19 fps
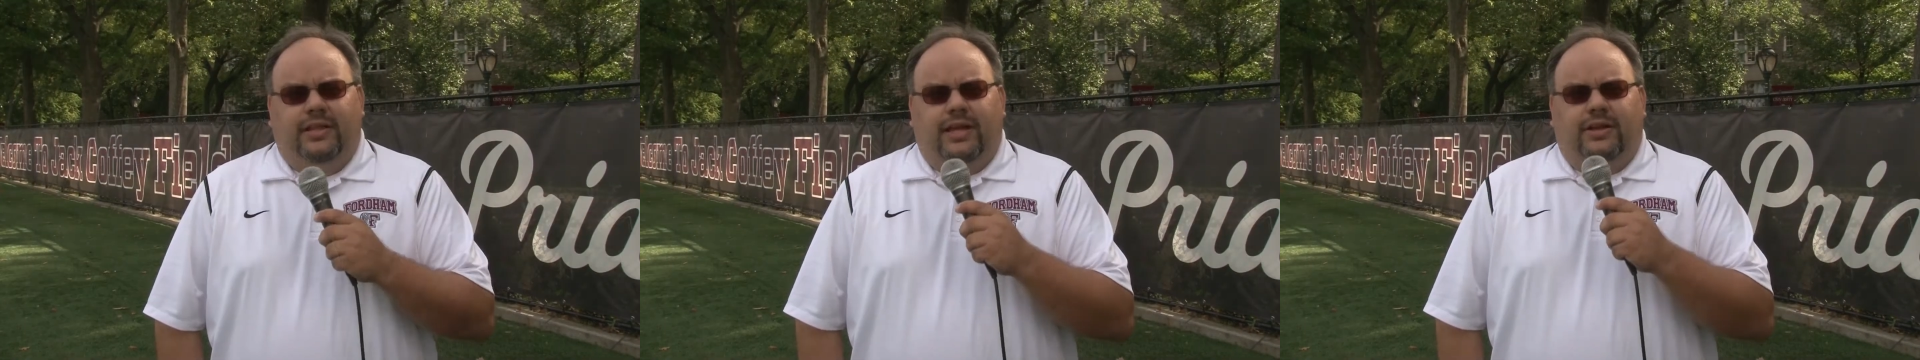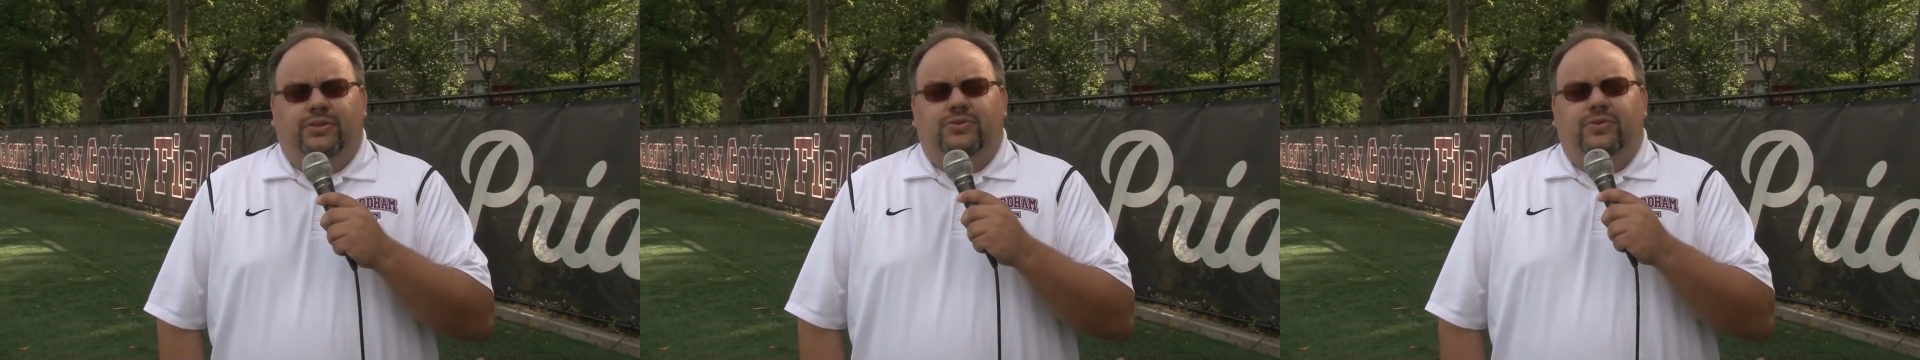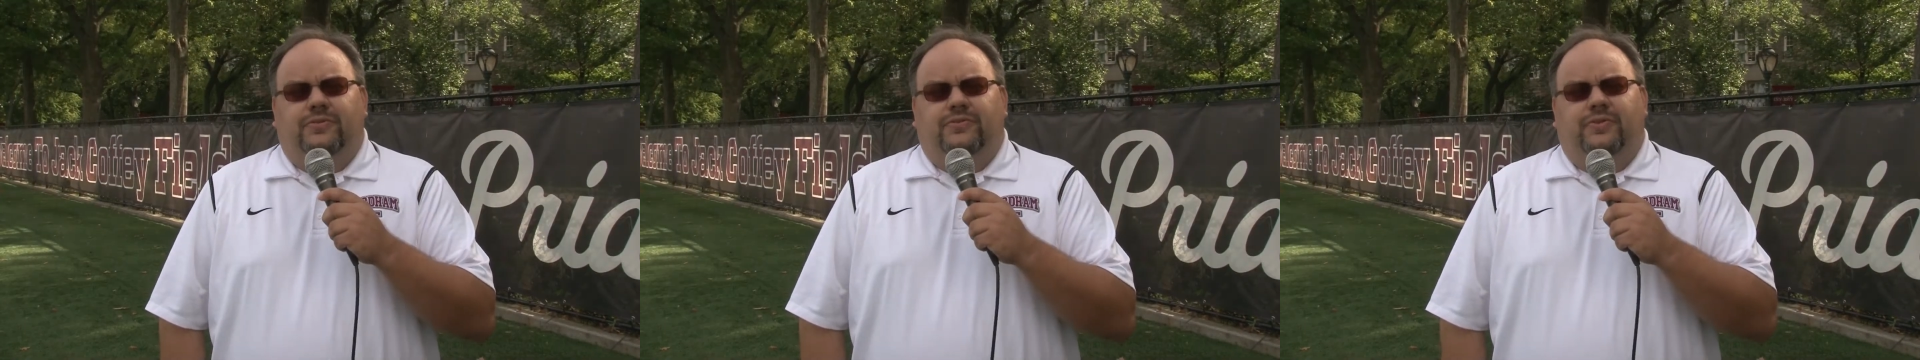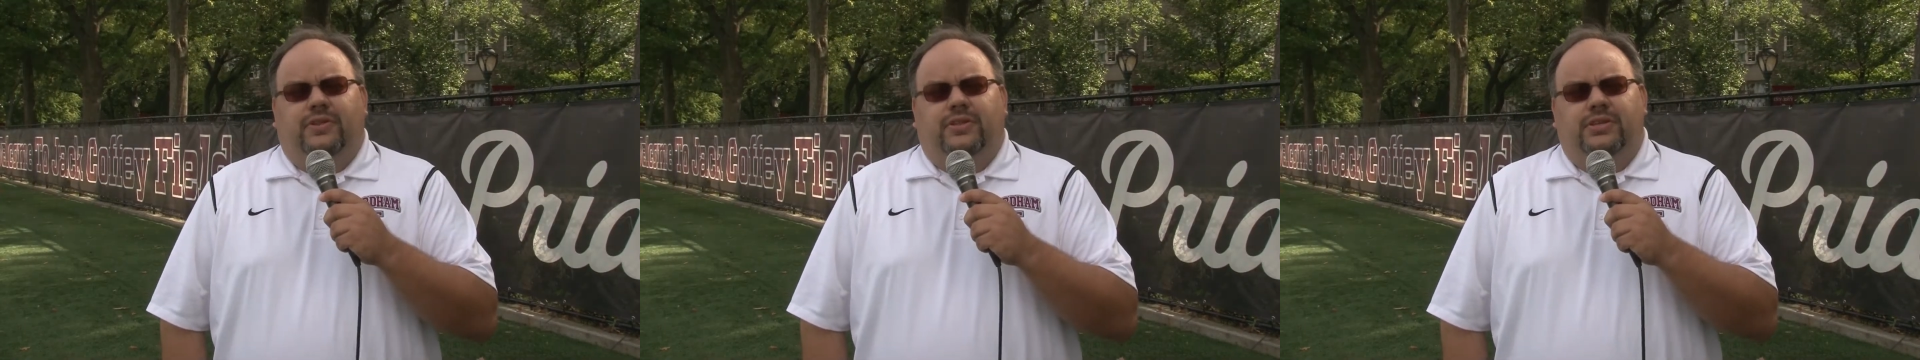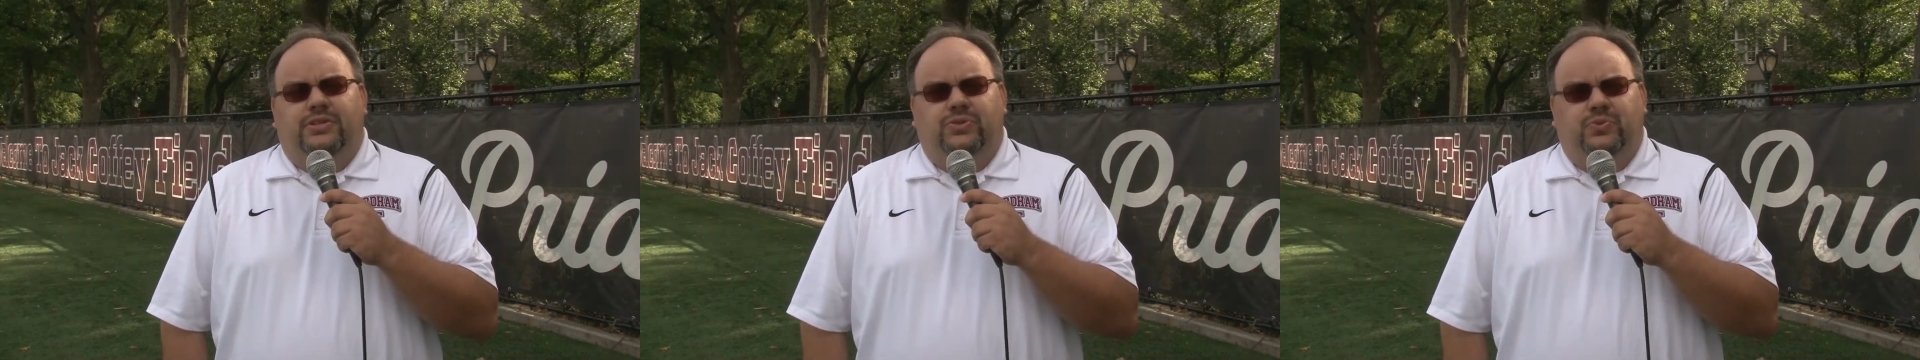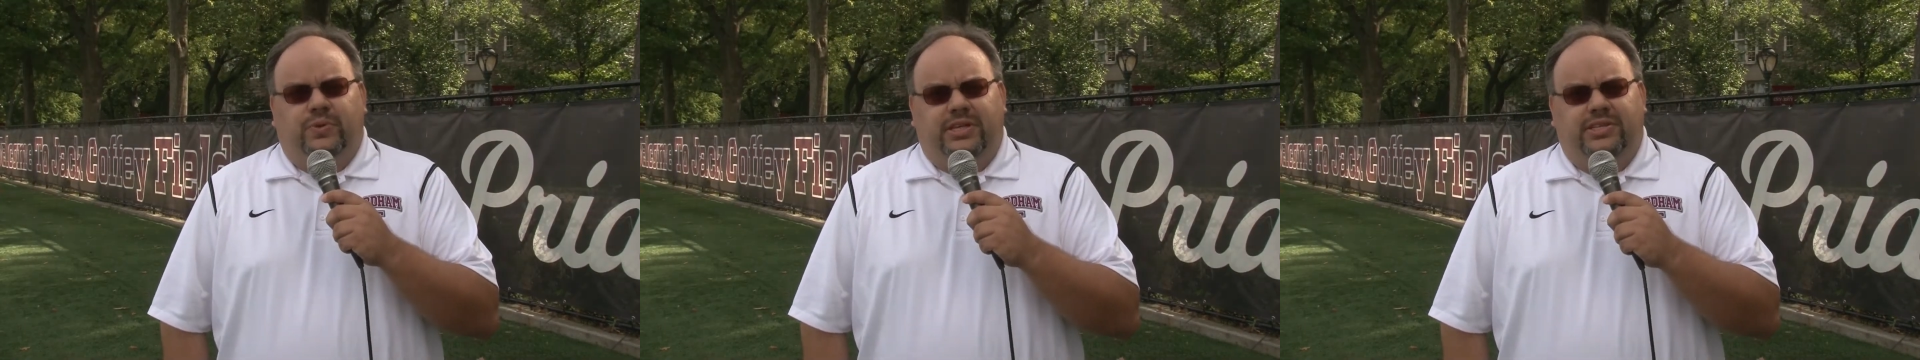That'll do it for
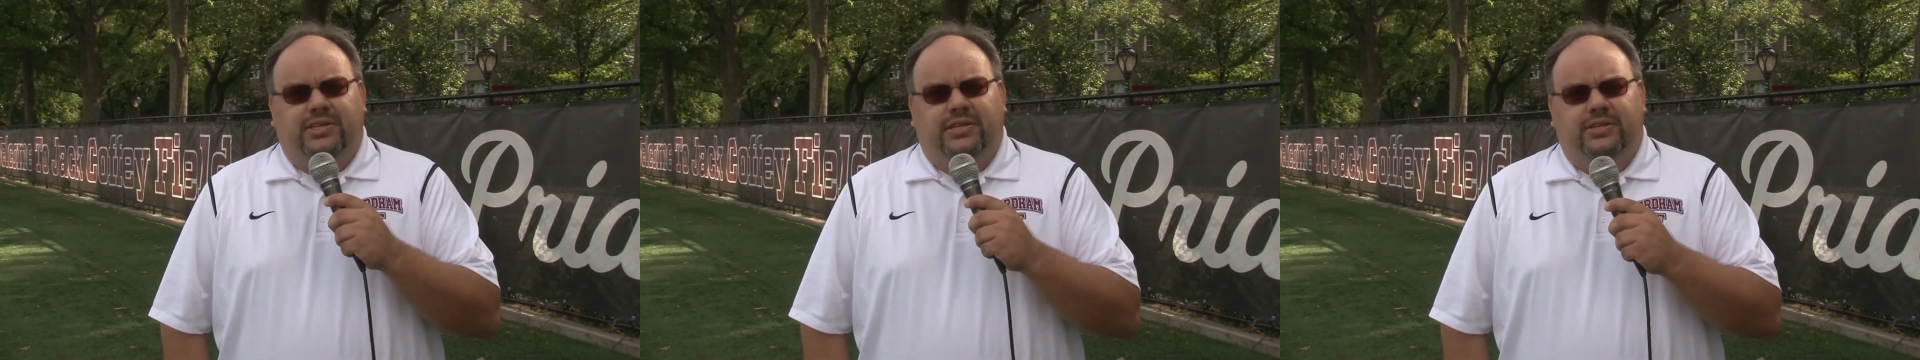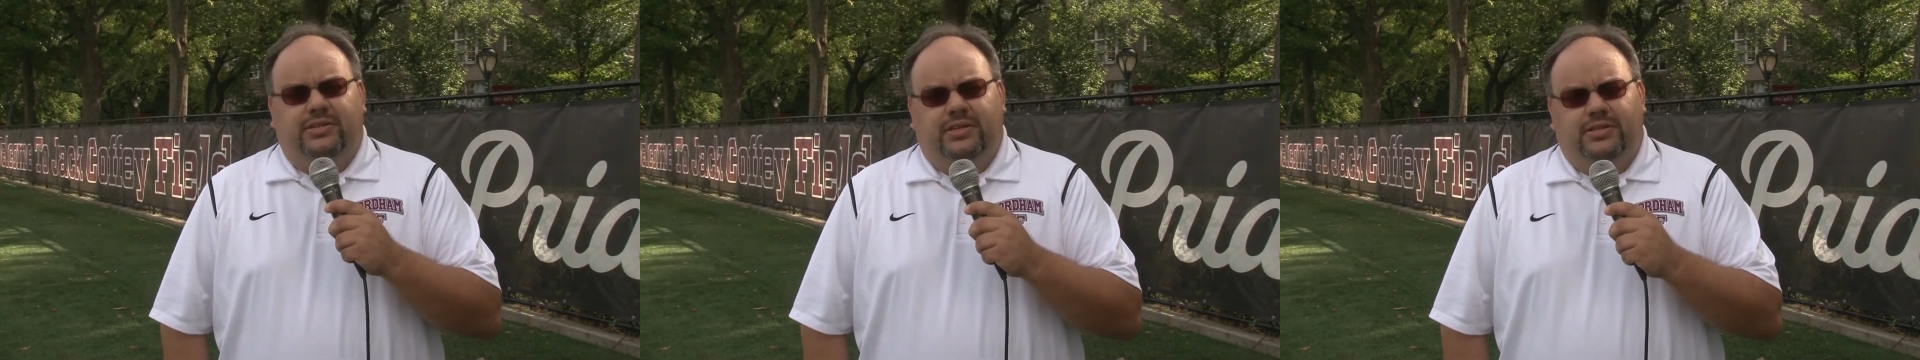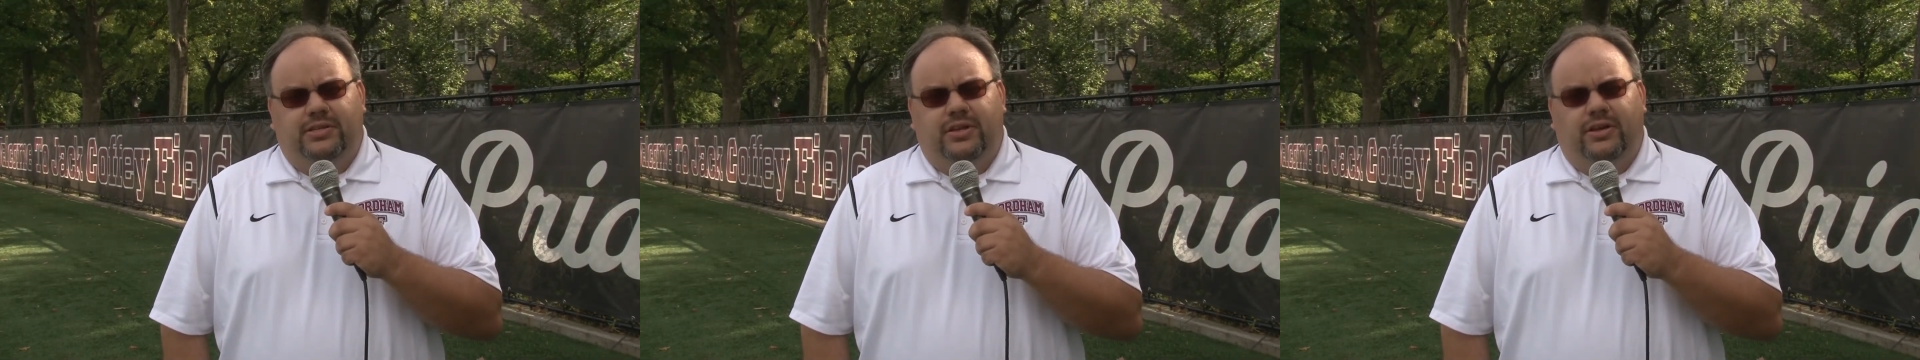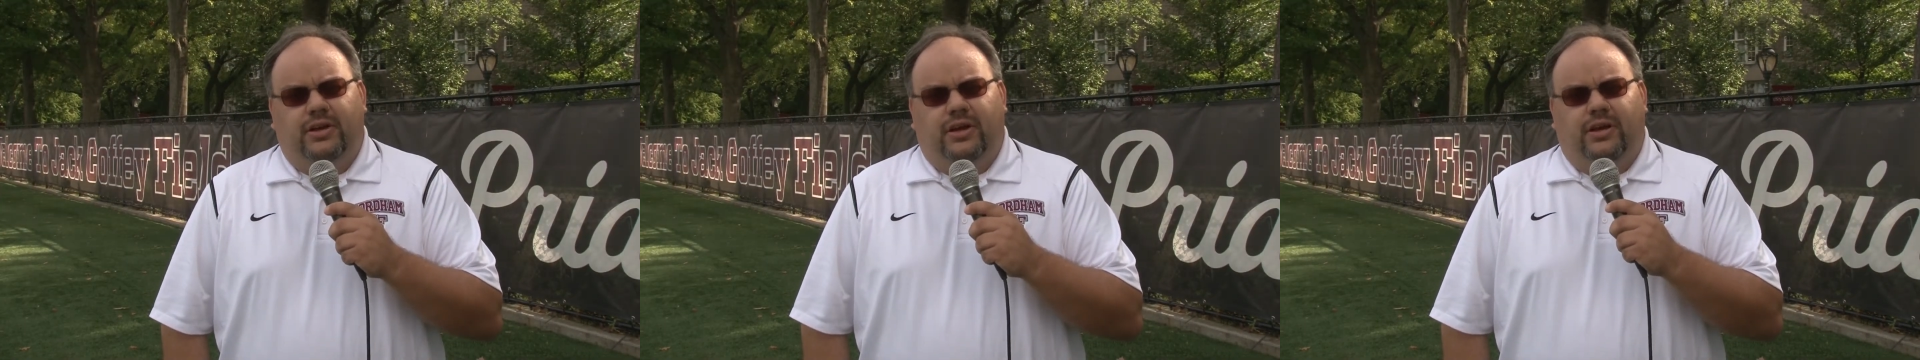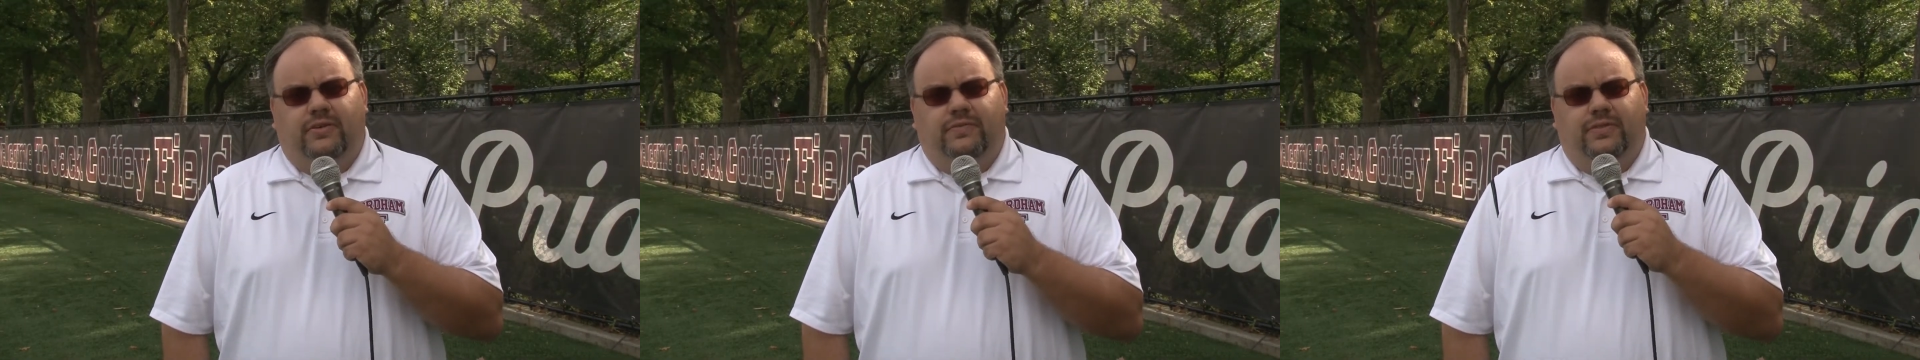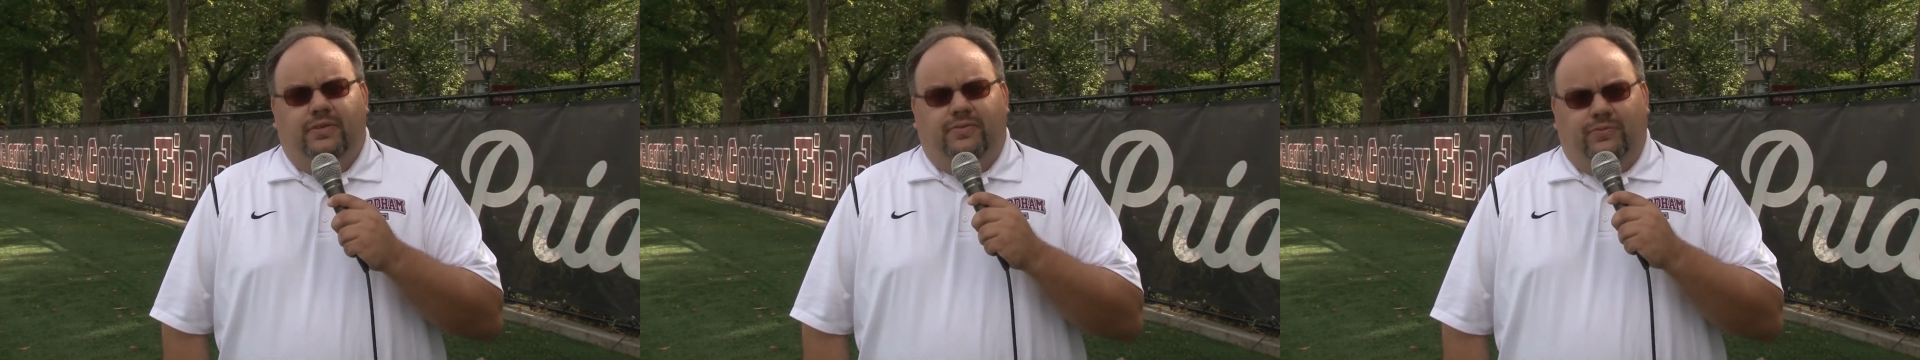this week's edition of the